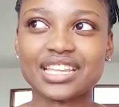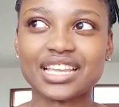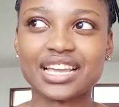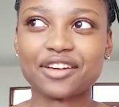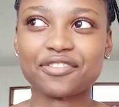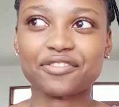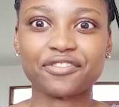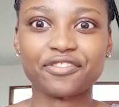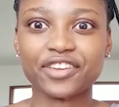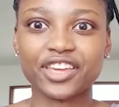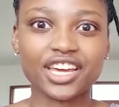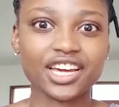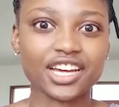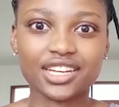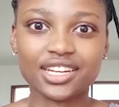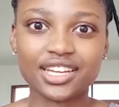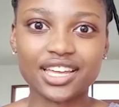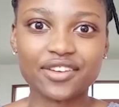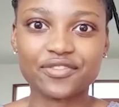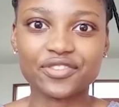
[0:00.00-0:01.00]
a
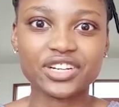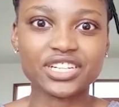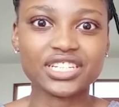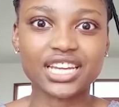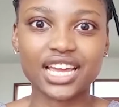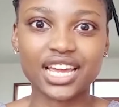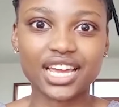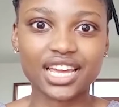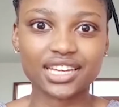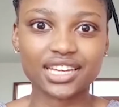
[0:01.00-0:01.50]
fear every day